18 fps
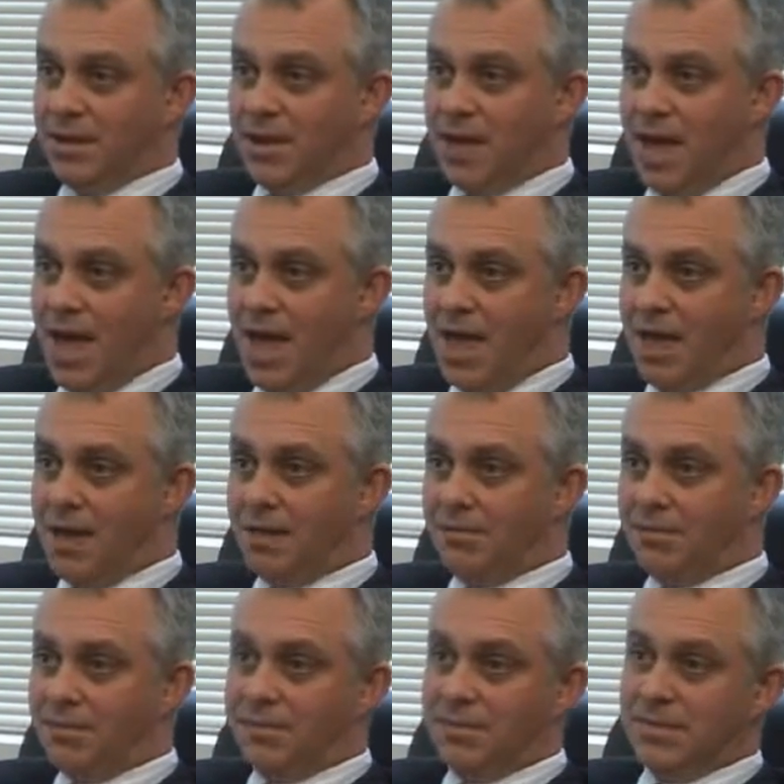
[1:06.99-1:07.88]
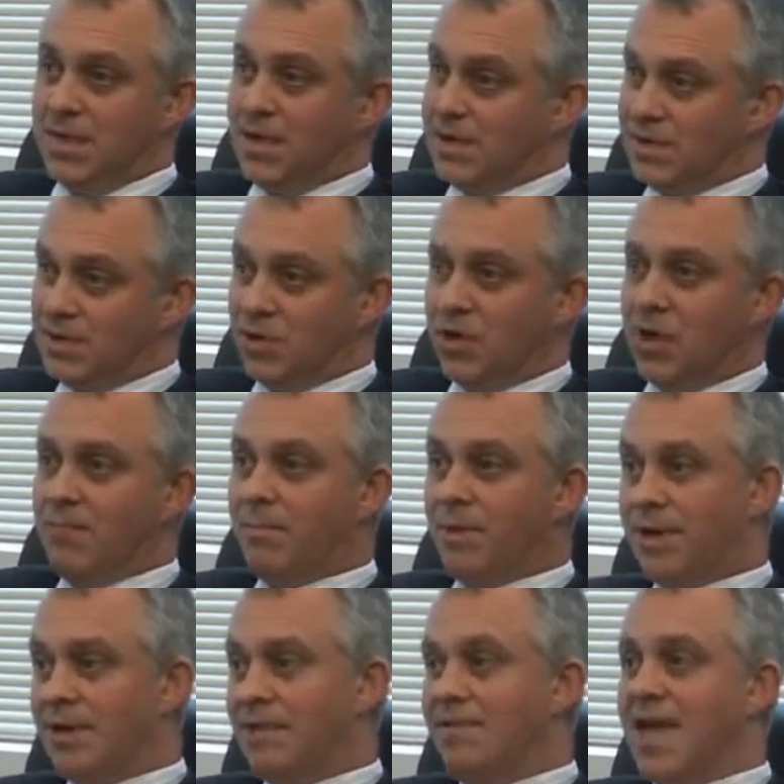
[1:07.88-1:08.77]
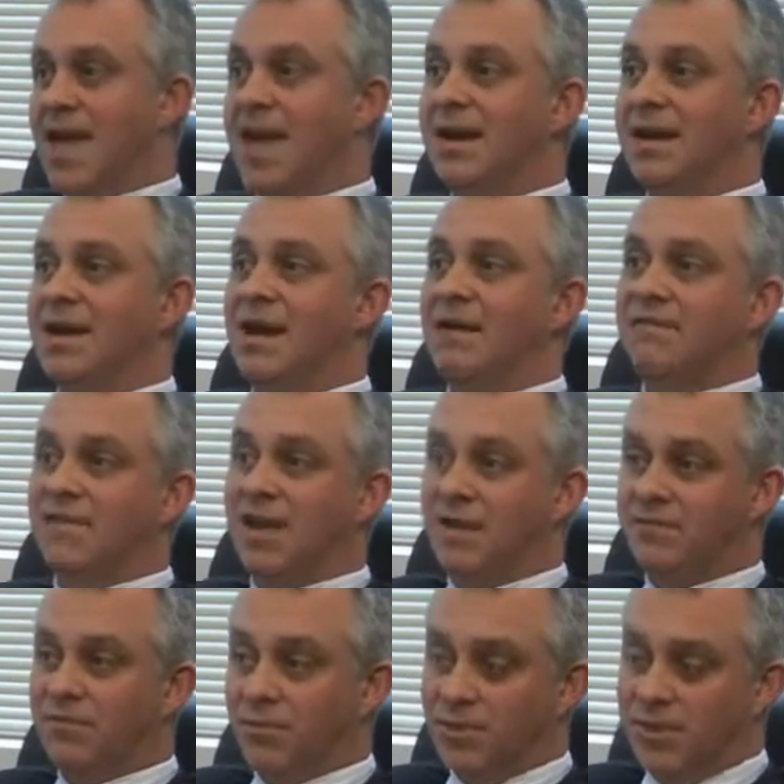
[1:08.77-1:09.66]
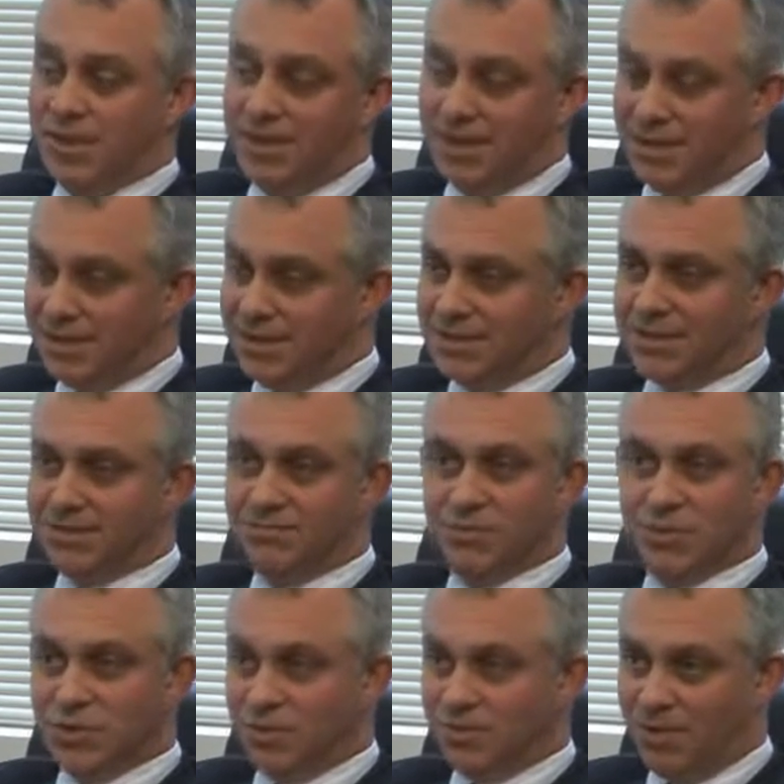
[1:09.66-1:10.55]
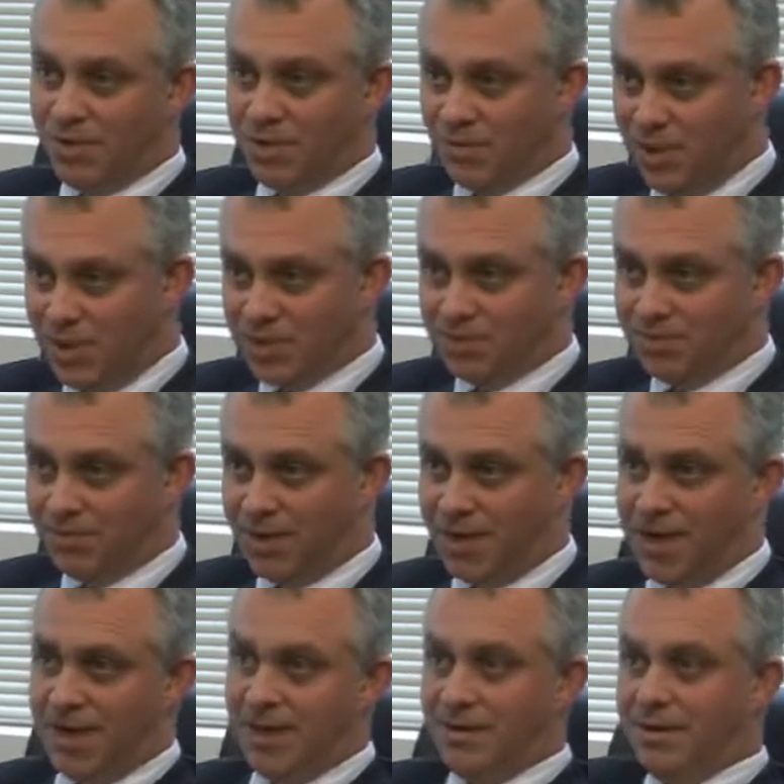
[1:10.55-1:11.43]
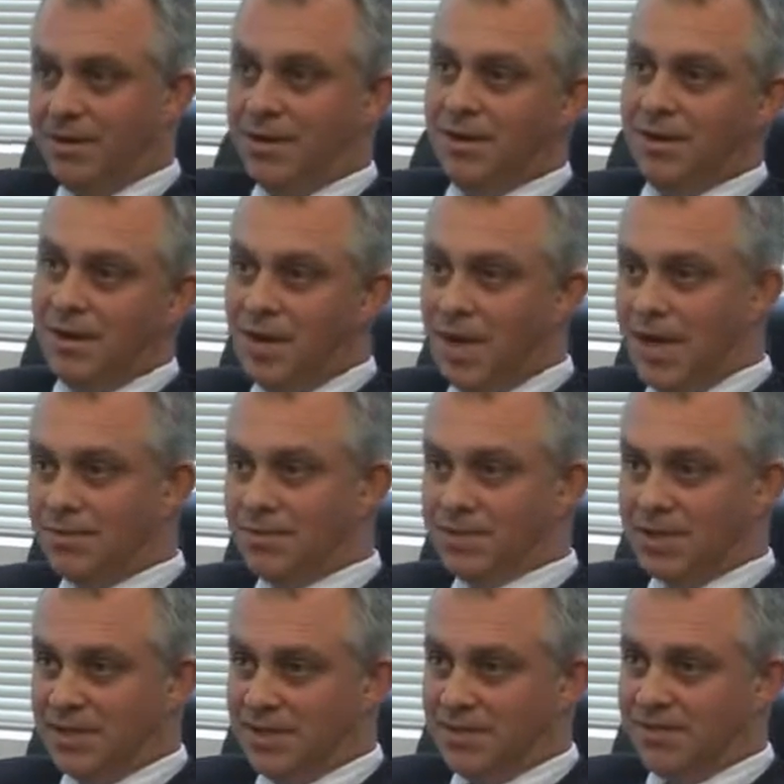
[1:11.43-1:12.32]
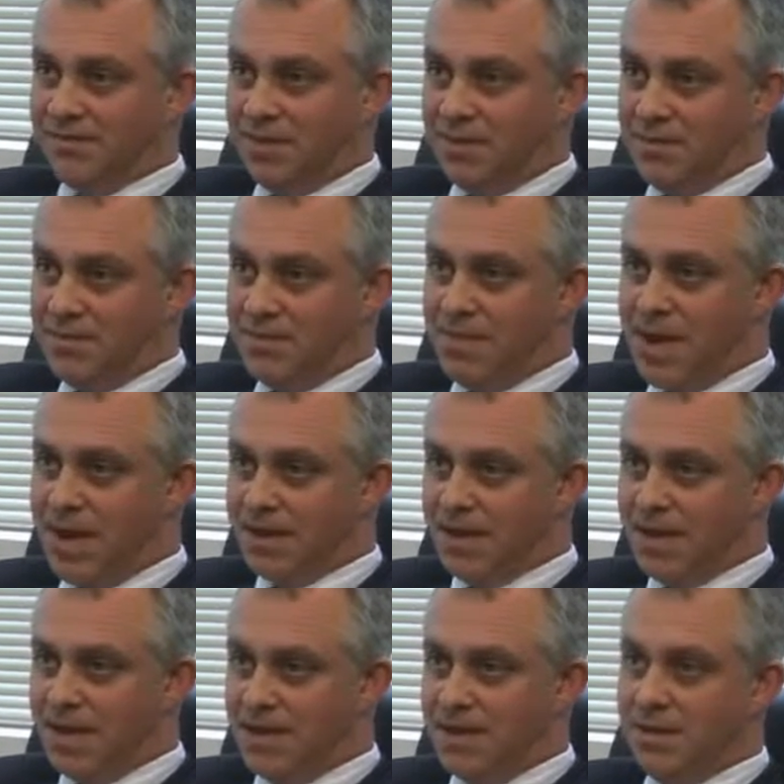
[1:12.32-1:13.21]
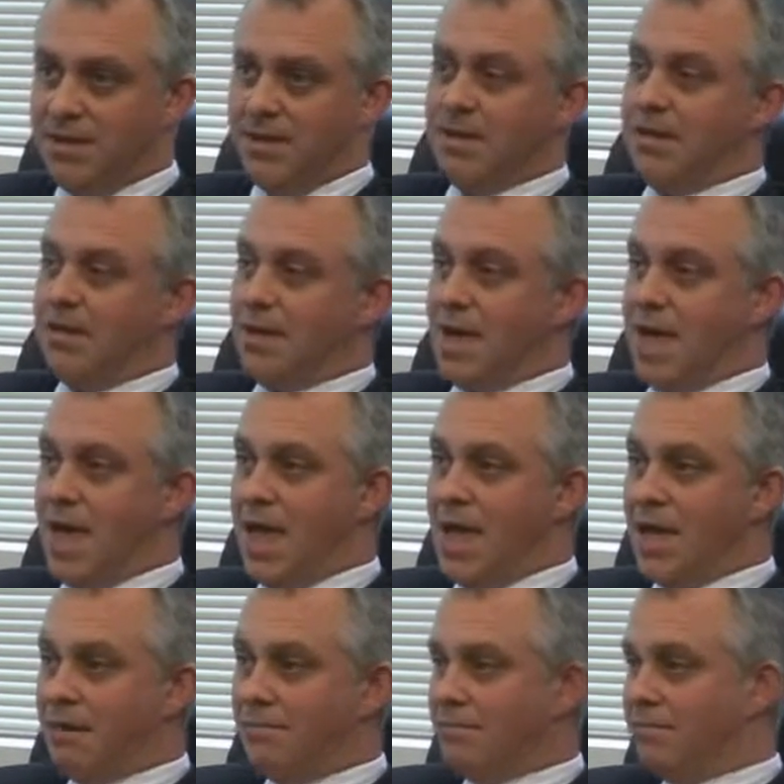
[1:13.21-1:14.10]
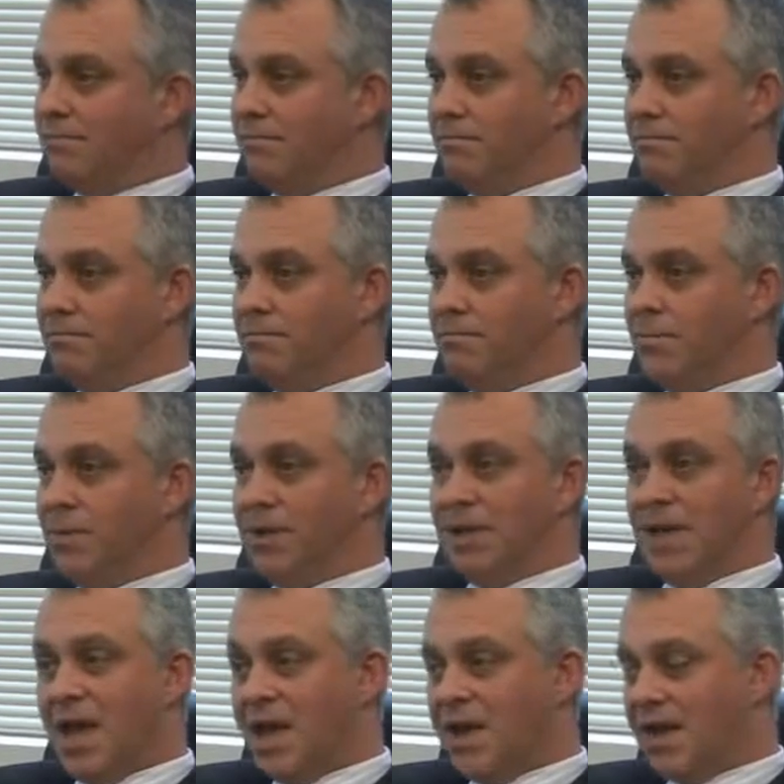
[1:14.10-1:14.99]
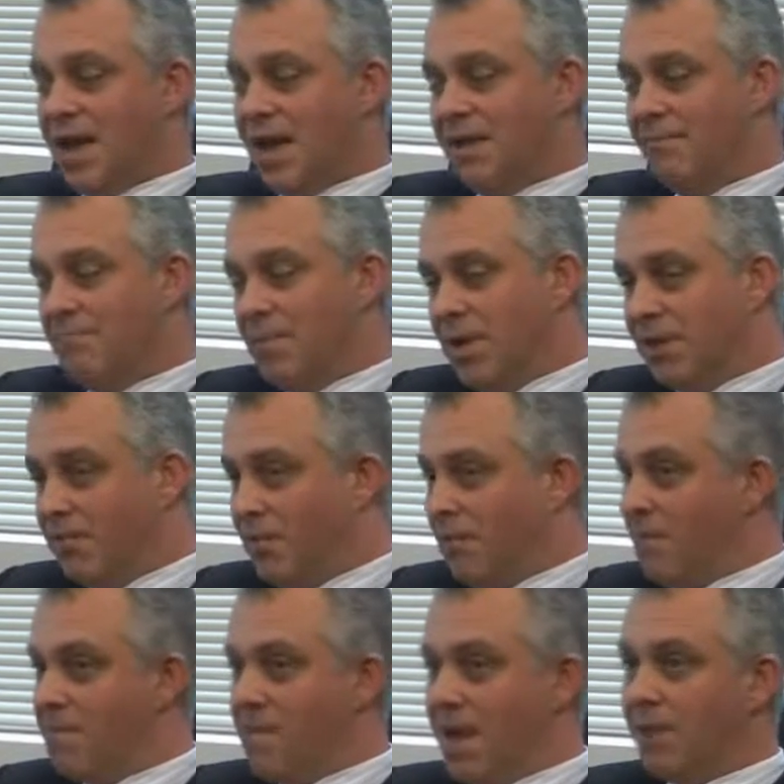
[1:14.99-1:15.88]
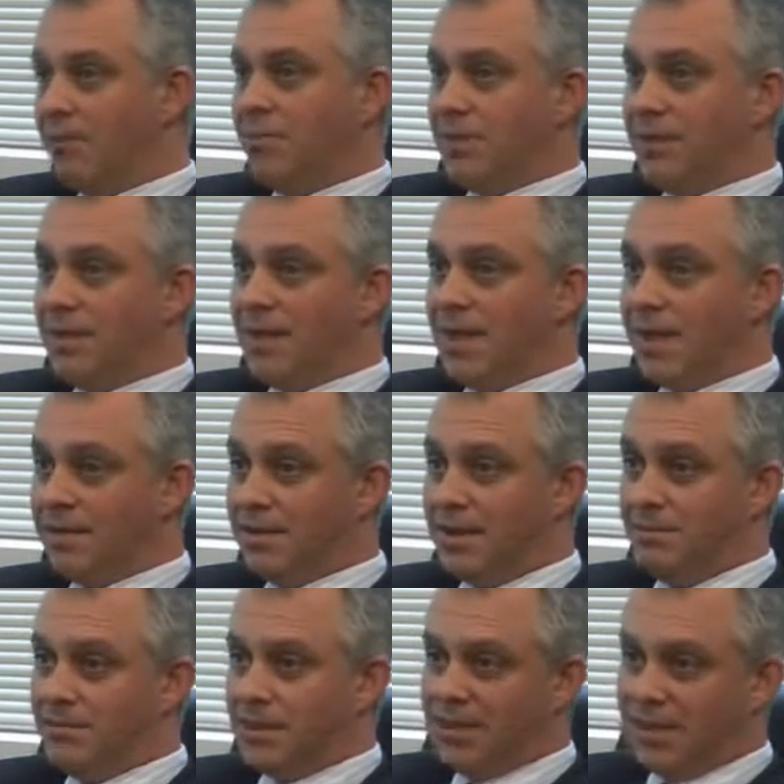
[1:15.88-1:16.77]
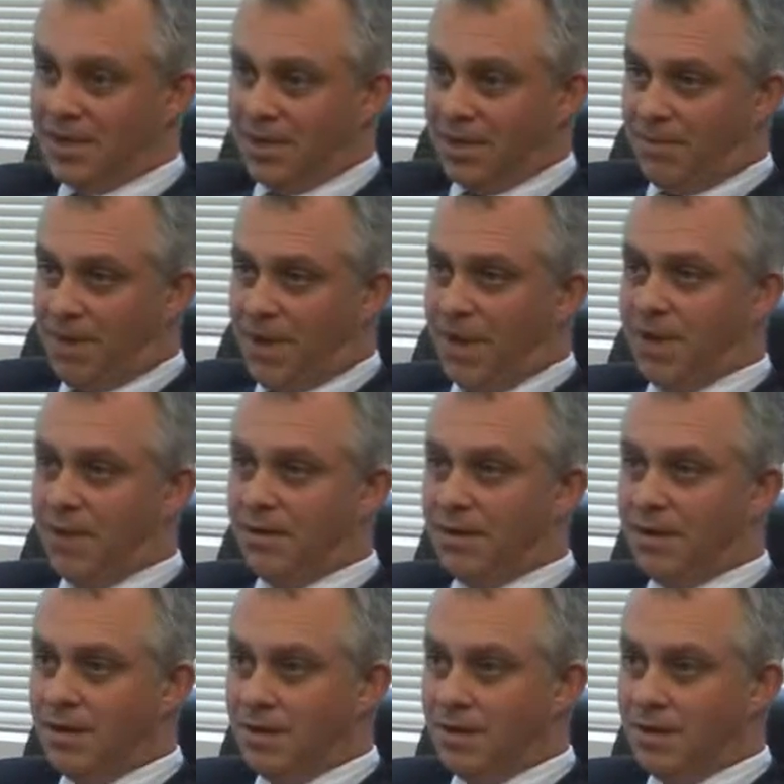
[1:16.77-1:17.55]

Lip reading: And this client believed he had enough cover within his superannuation plan so that his family would be okay. But he only had a minimum amount within that particular plan.